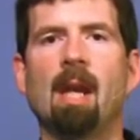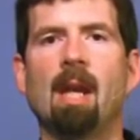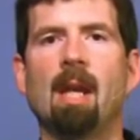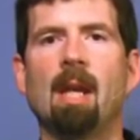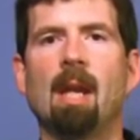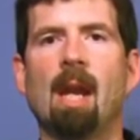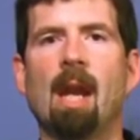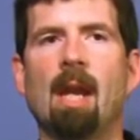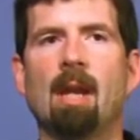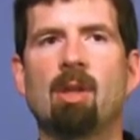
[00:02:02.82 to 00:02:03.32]

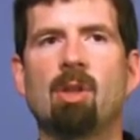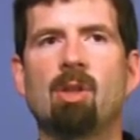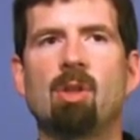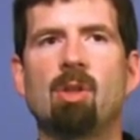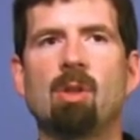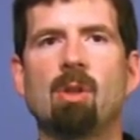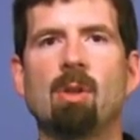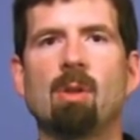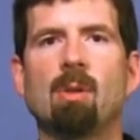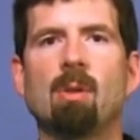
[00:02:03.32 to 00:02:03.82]
an
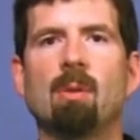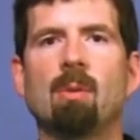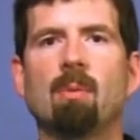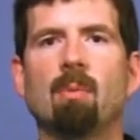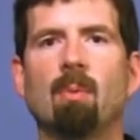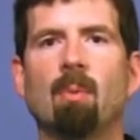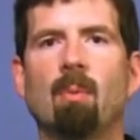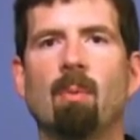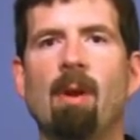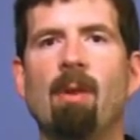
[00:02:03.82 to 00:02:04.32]
external
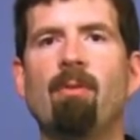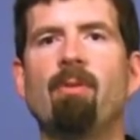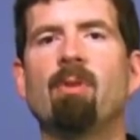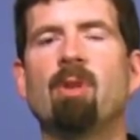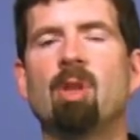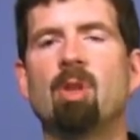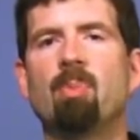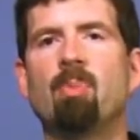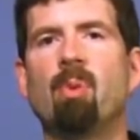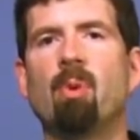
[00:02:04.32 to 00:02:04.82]

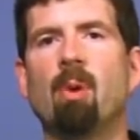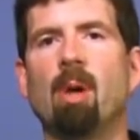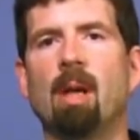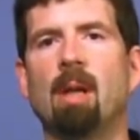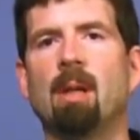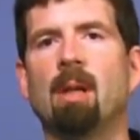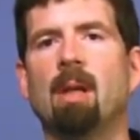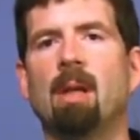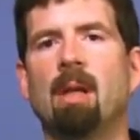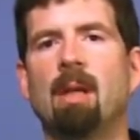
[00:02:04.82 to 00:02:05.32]
reference
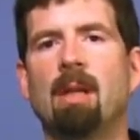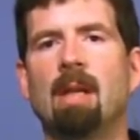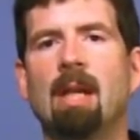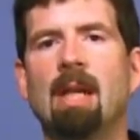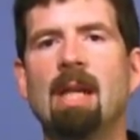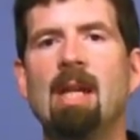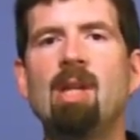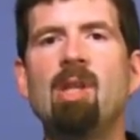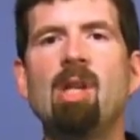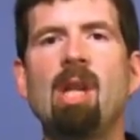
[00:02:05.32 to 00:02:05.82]
point that
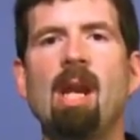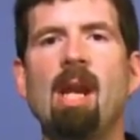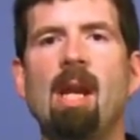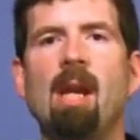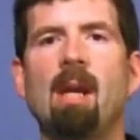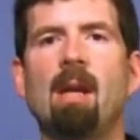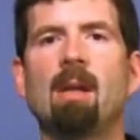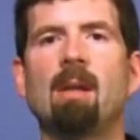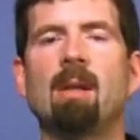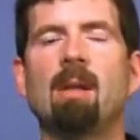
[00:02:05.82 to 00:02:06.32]
each
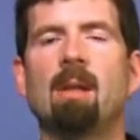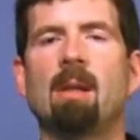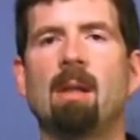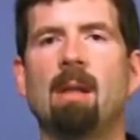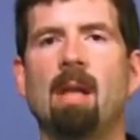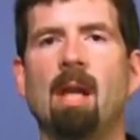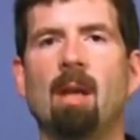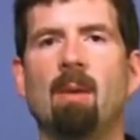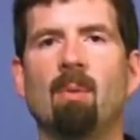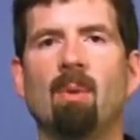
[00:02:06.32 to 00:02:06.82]
hand
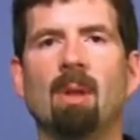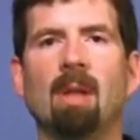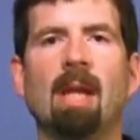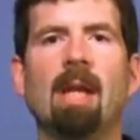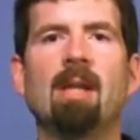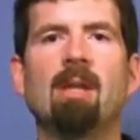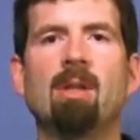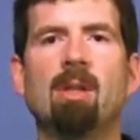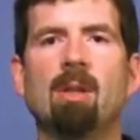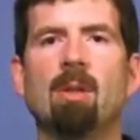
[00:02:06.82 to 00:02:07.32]
can
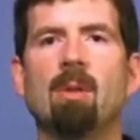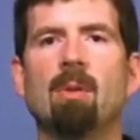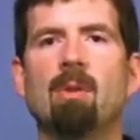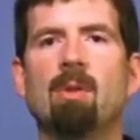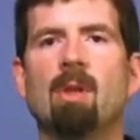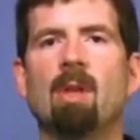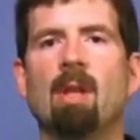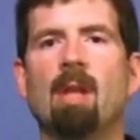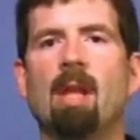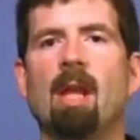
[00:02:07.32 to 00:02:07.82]
relate to
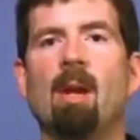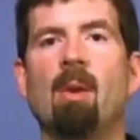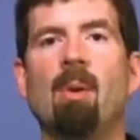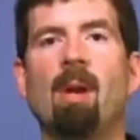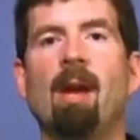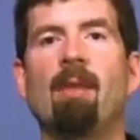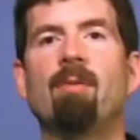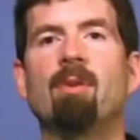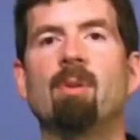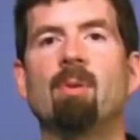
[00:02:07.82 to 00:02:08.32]
so that they don't
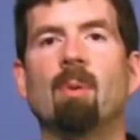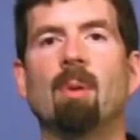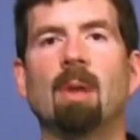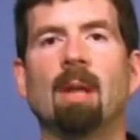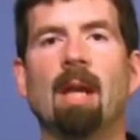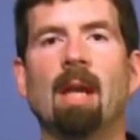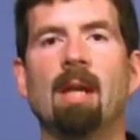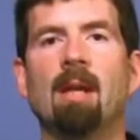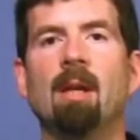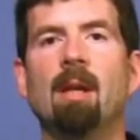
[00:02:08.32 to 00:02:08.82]
have to
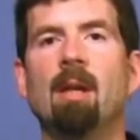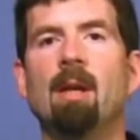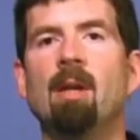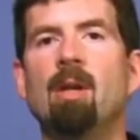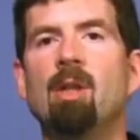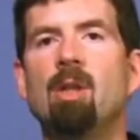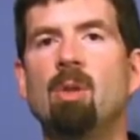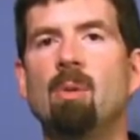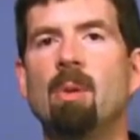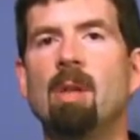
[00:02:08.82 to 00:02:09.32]
relate
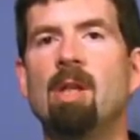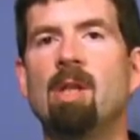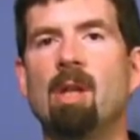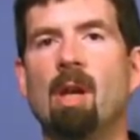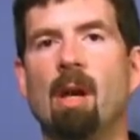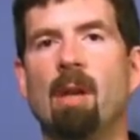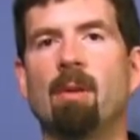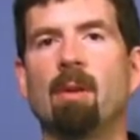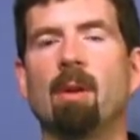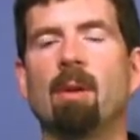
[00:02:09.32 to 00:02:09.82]
to each
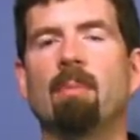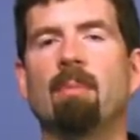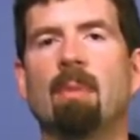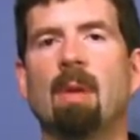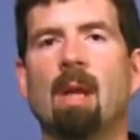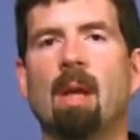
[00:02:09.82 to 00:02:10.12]
other.